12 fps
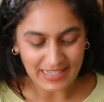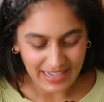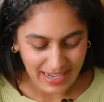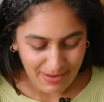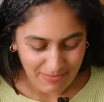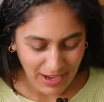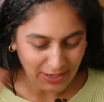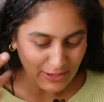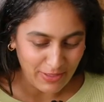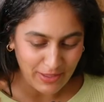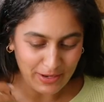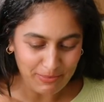I don't know,
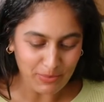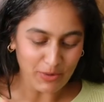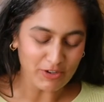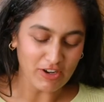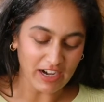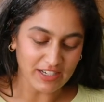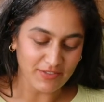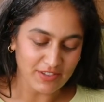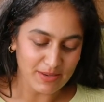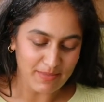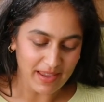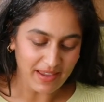they look more attractive
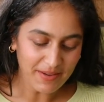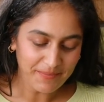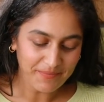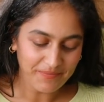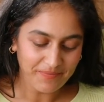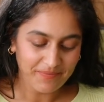to me.